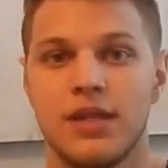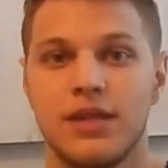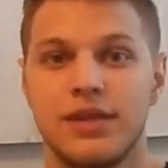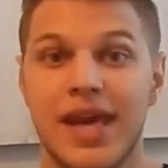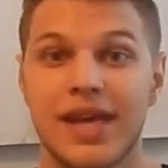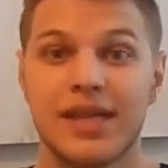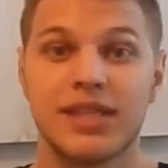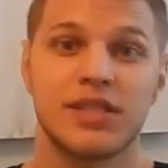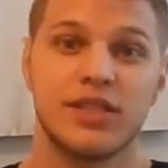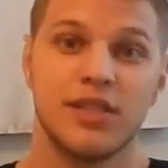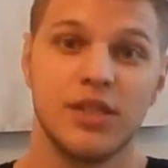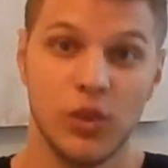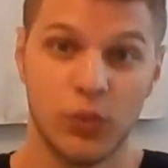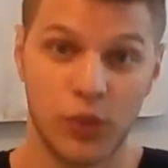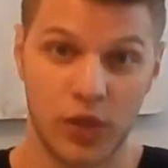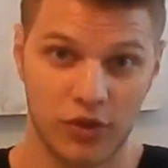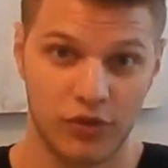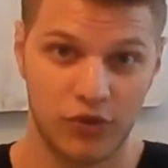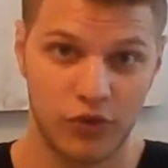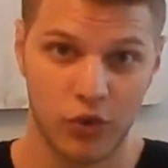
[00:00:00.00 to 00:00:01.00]
Next thing you
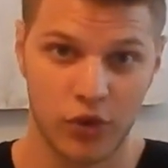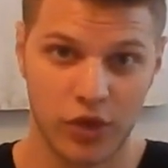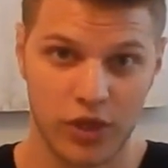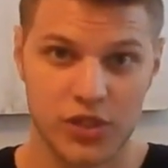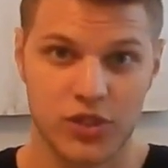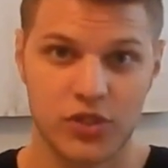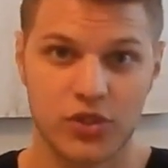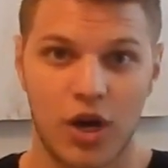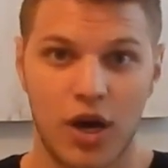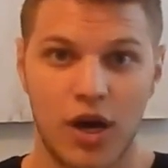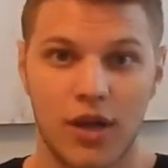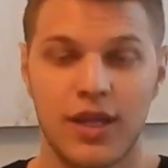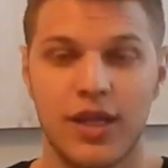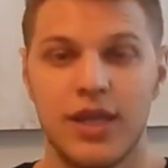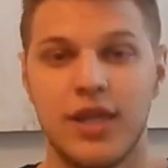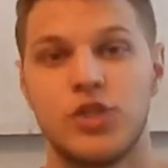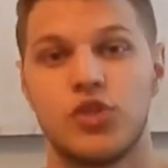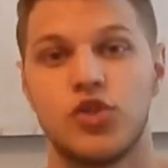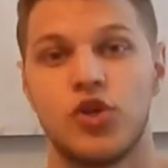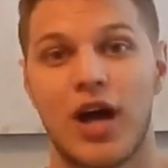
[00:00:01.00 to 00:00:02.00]
want to focus
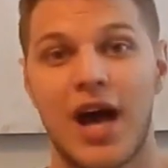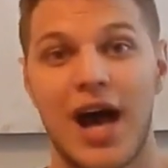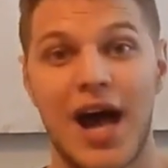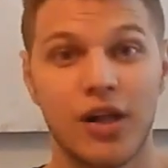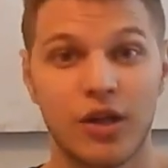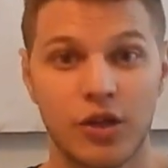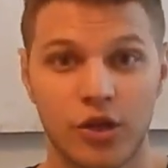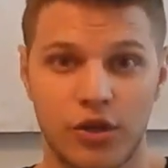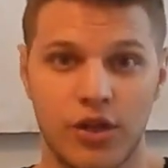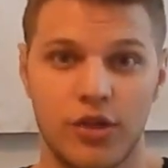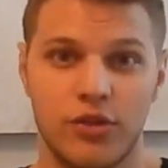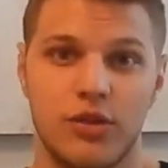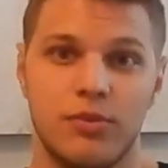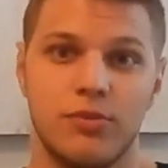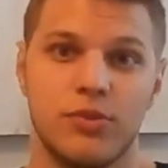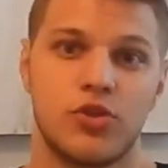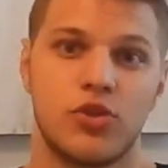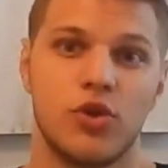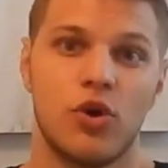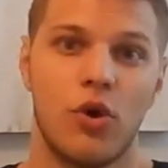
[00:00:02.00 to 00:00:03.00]
on is your
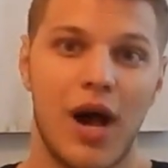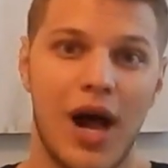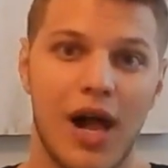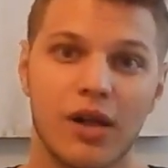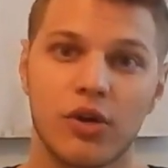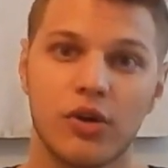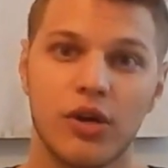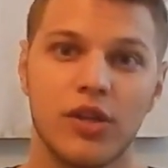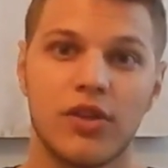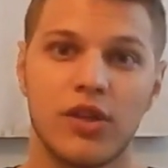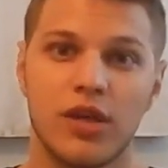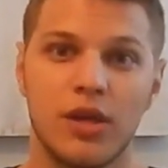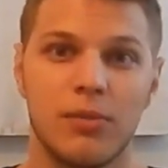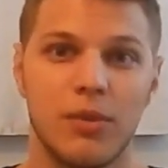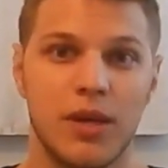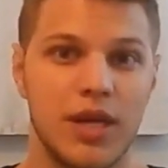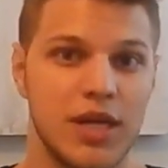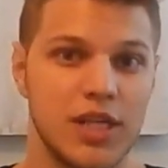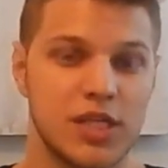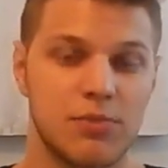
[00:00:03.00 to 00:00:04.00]
algorithm. So
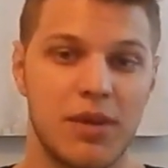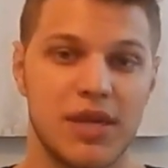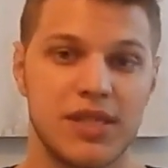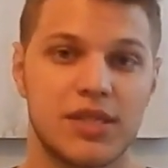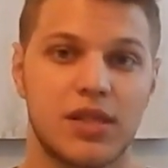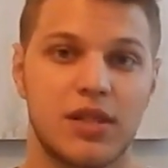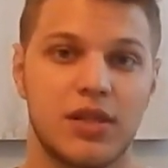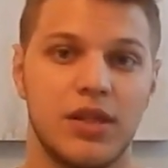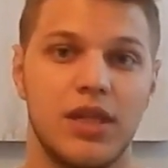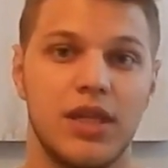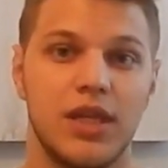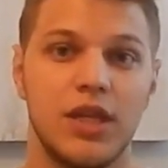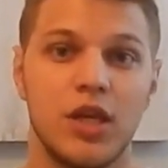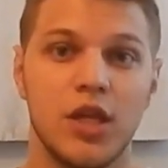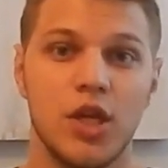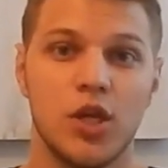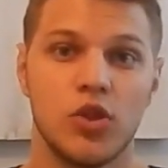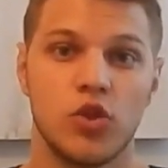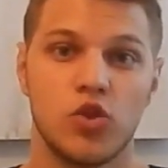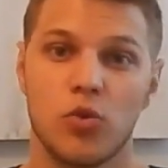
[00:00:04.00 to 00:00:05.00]
algorithm is
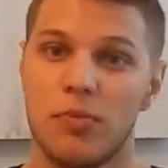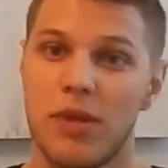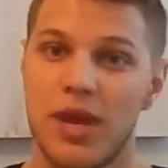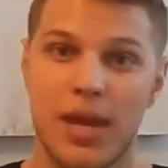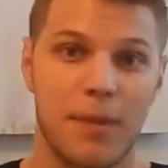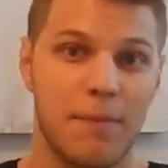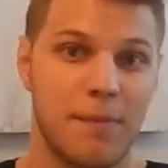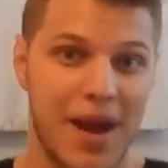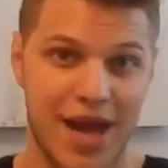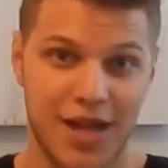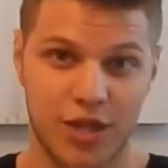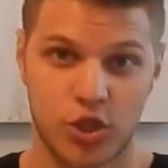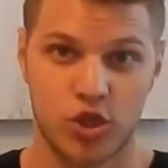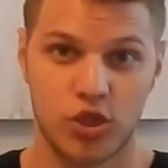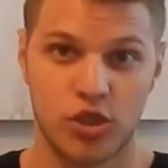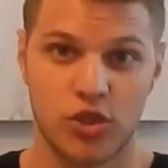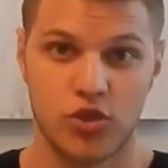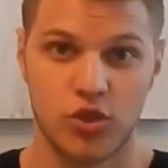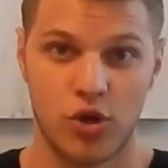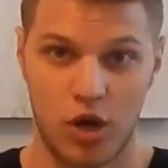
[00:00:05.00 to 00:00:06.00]
basically to make
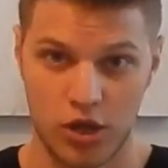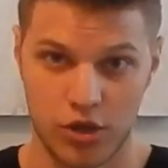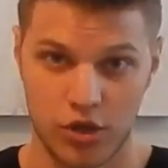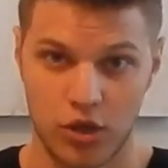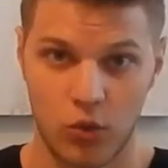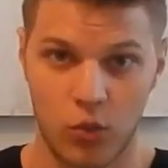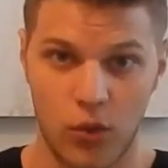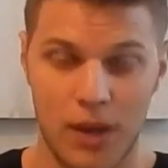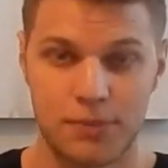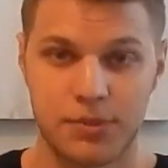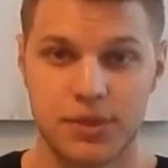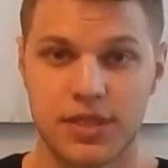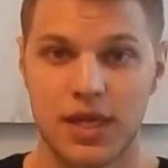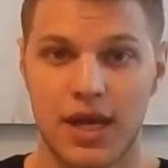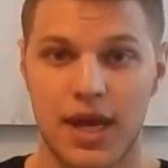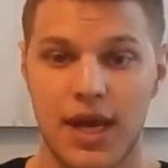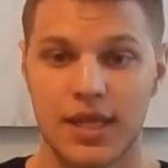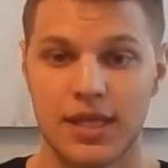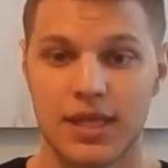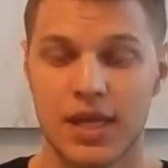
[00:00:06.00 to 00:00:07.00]
matches on your
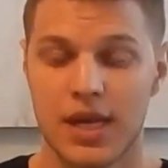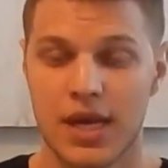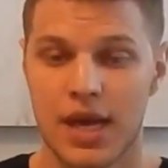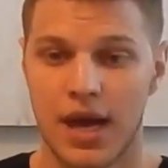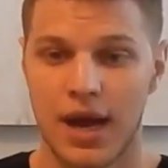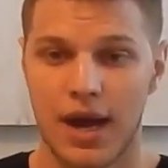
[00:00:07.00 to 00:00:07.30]
website.